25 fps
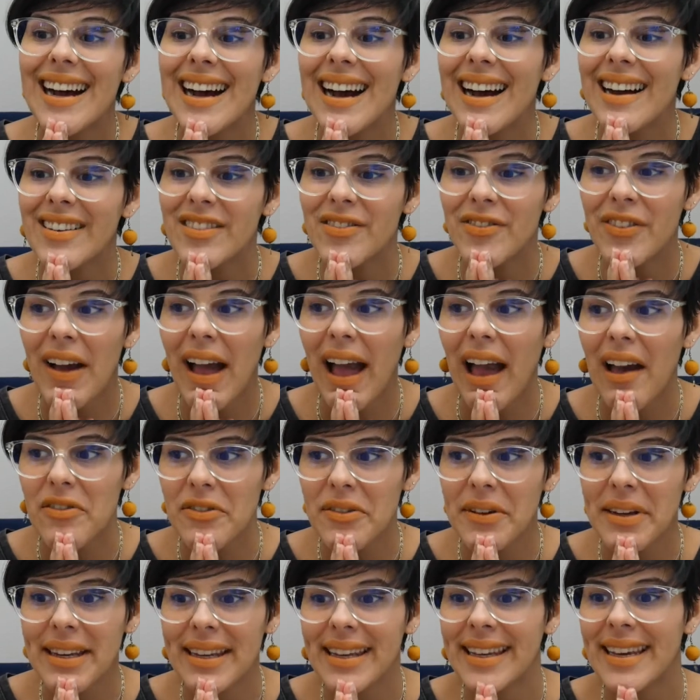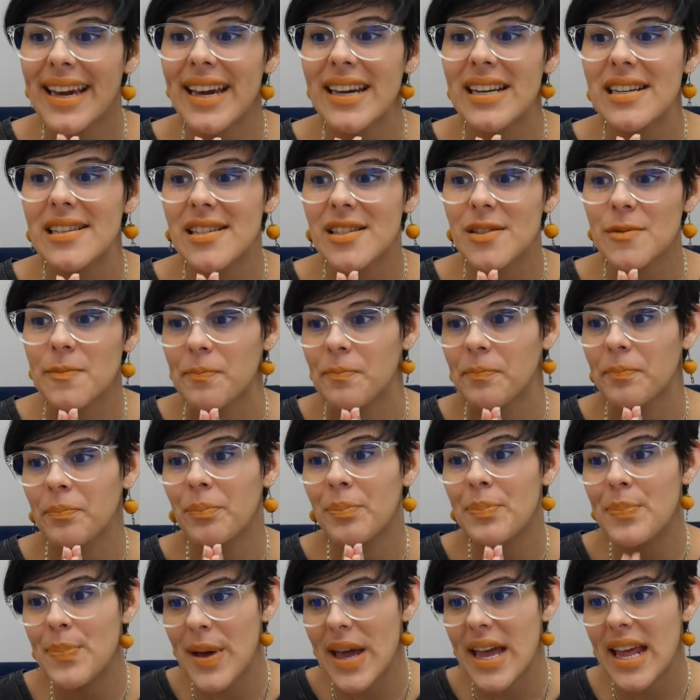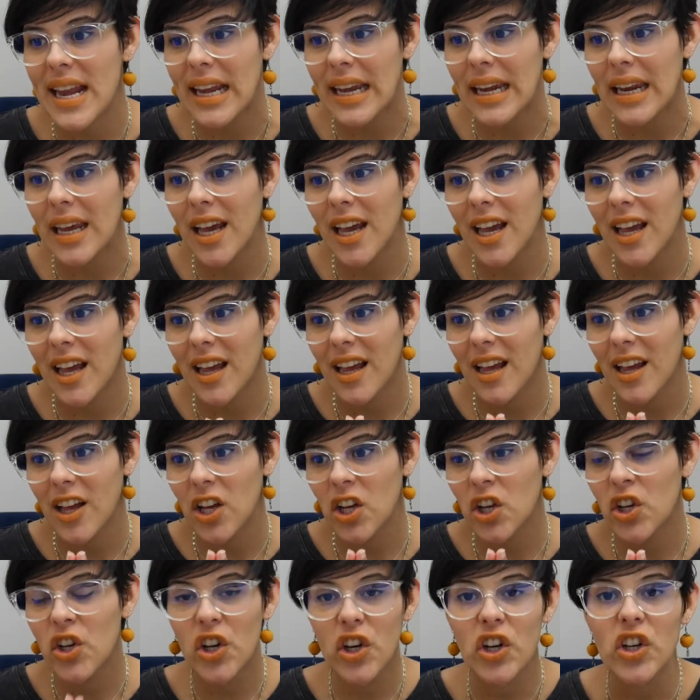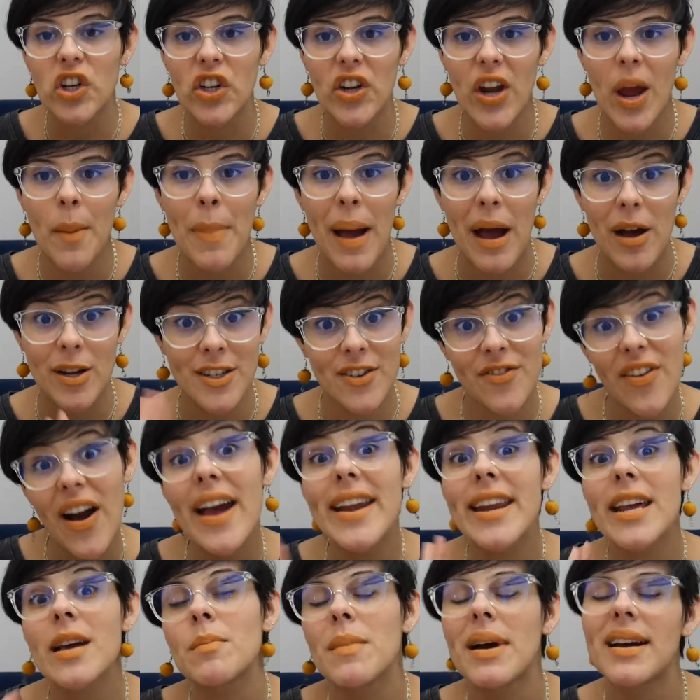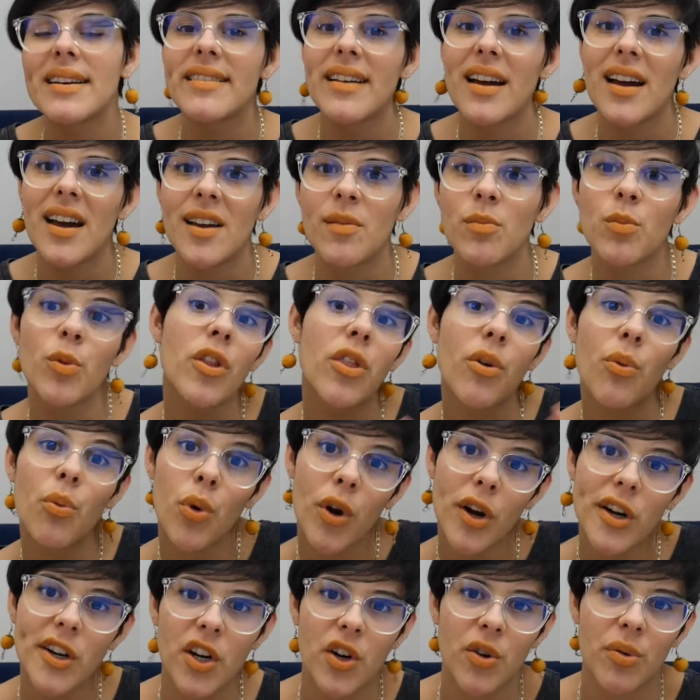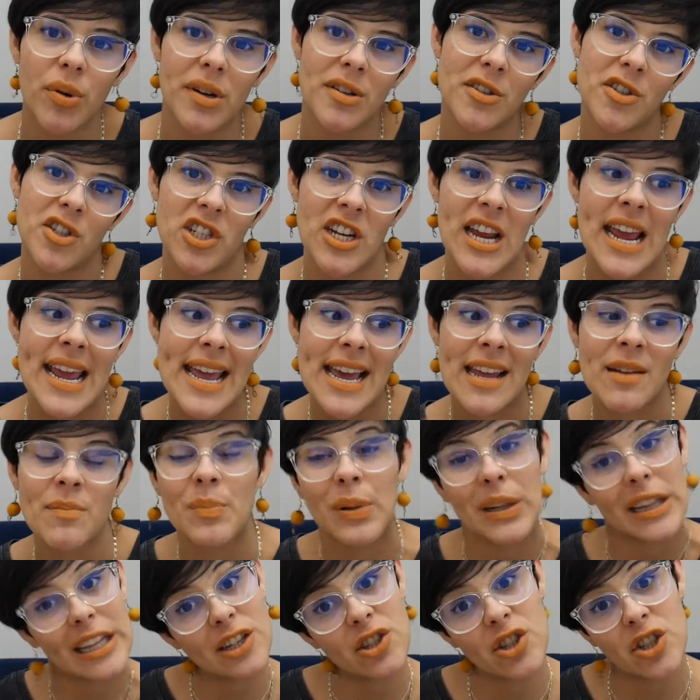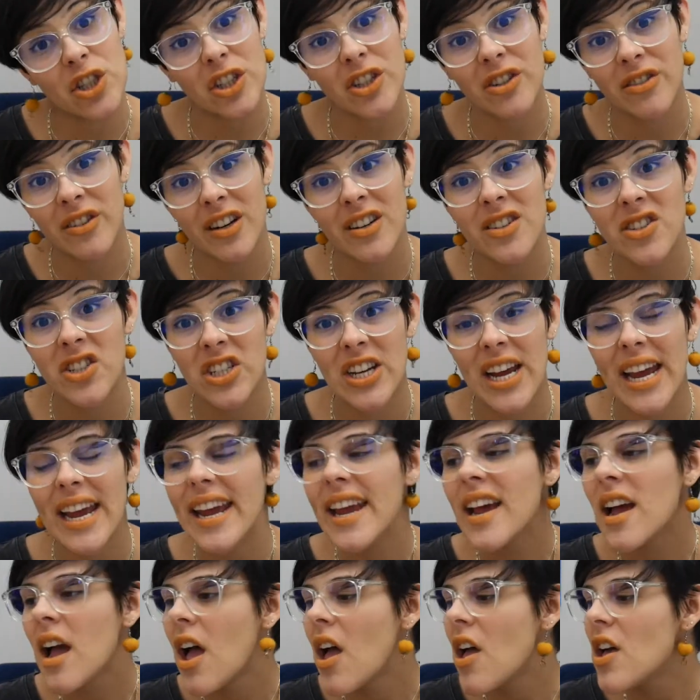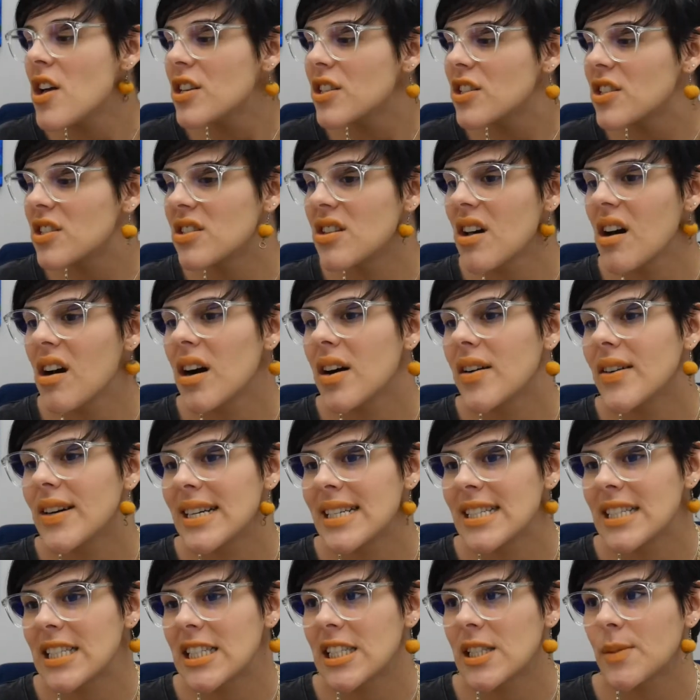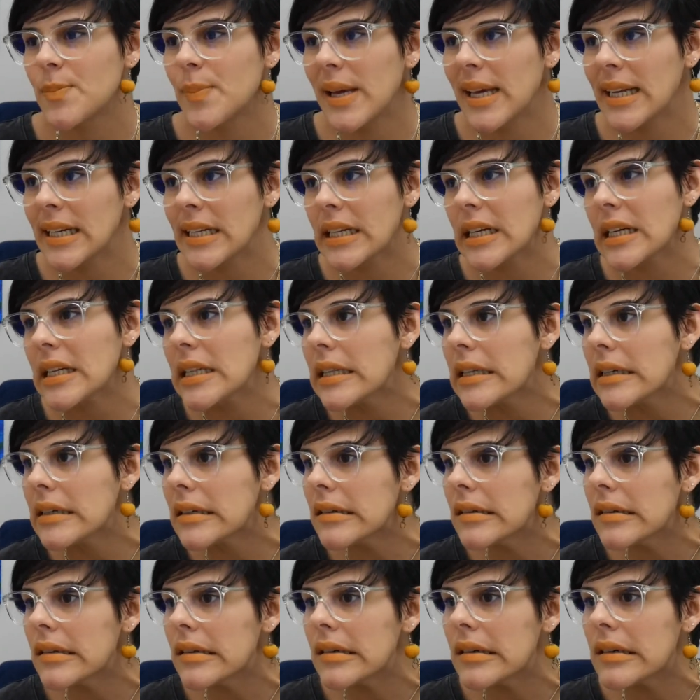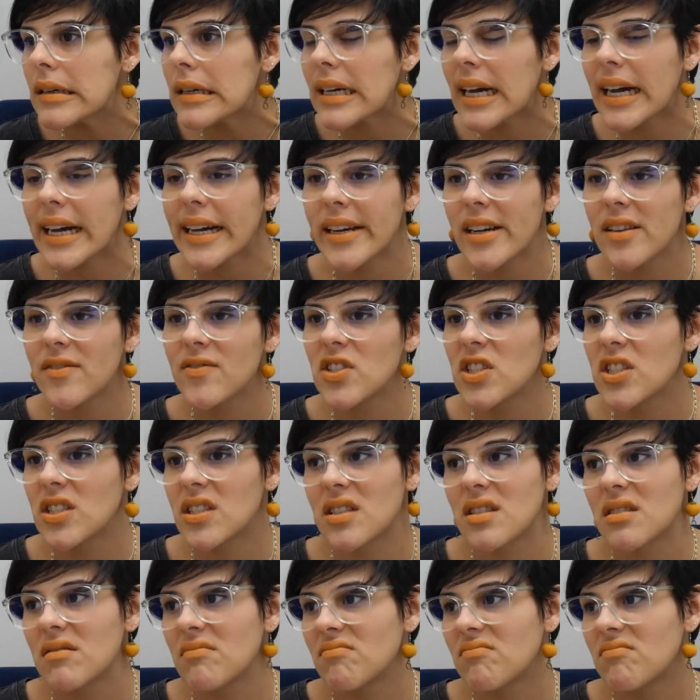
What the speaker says: haven't yet been good about dividing my time with work crochet and pleasure crochet, so it's been a little kind of just